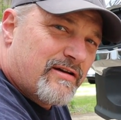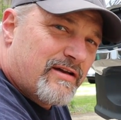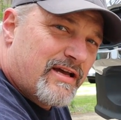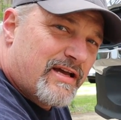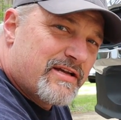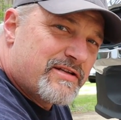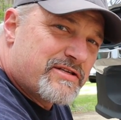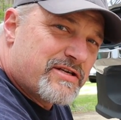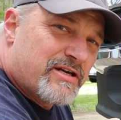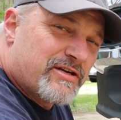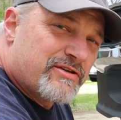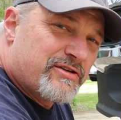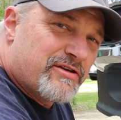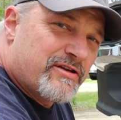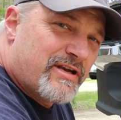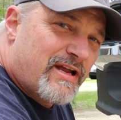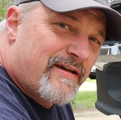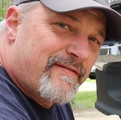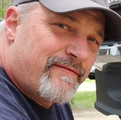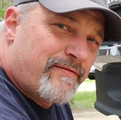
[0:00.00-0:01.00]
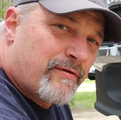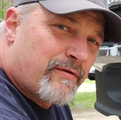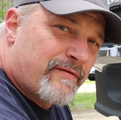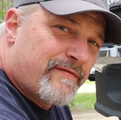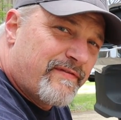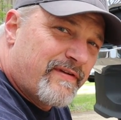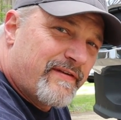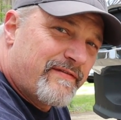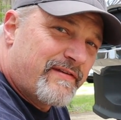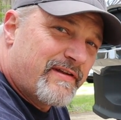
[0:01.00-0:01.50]
hitch onto an
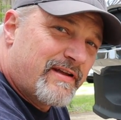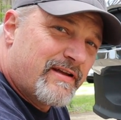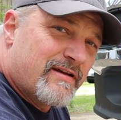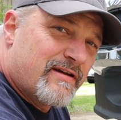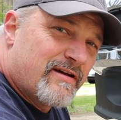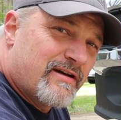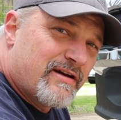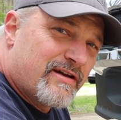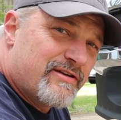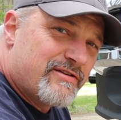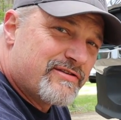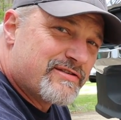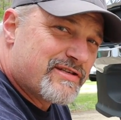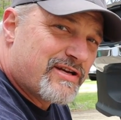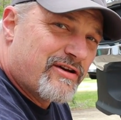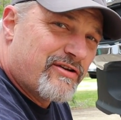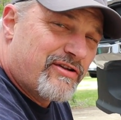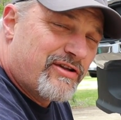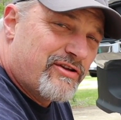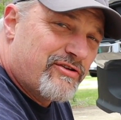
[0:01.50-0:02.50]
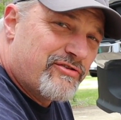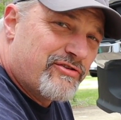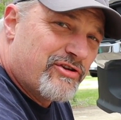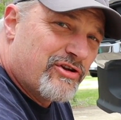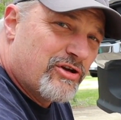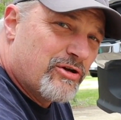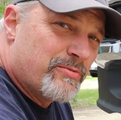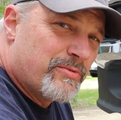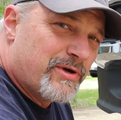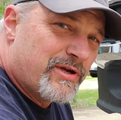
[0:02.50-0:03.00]
F450. You can just go to
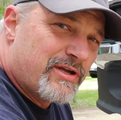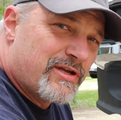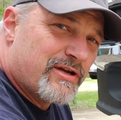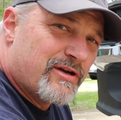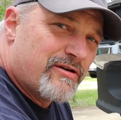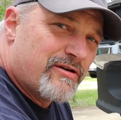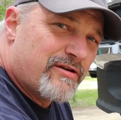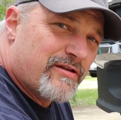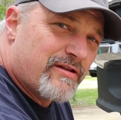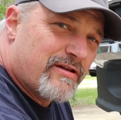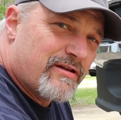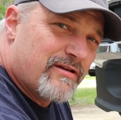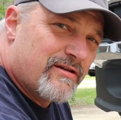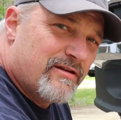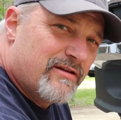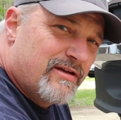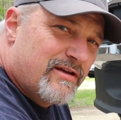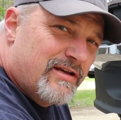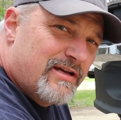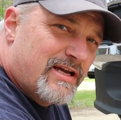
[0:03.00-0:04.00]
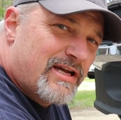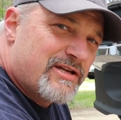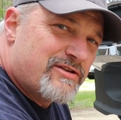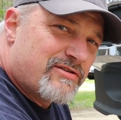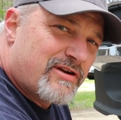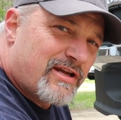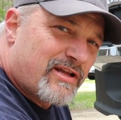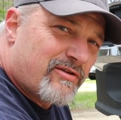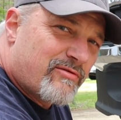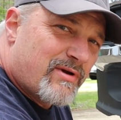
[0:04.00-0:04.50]
YouTube, or you can to the
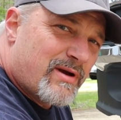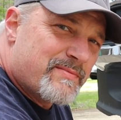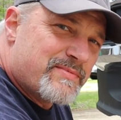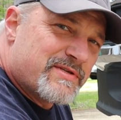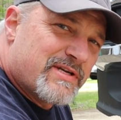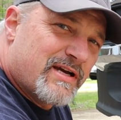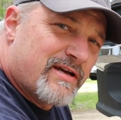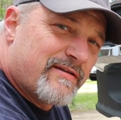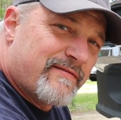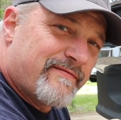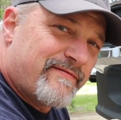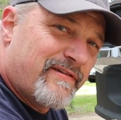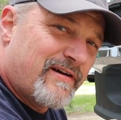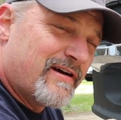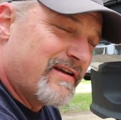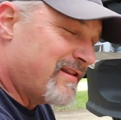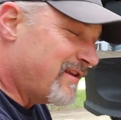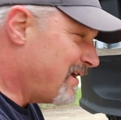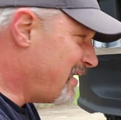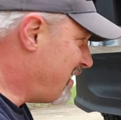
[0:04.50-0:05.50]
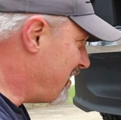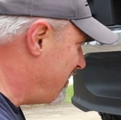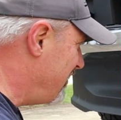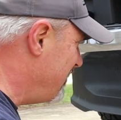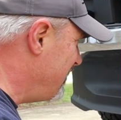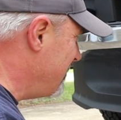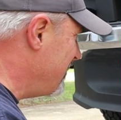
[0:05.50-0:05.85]
e-trailer website and find that.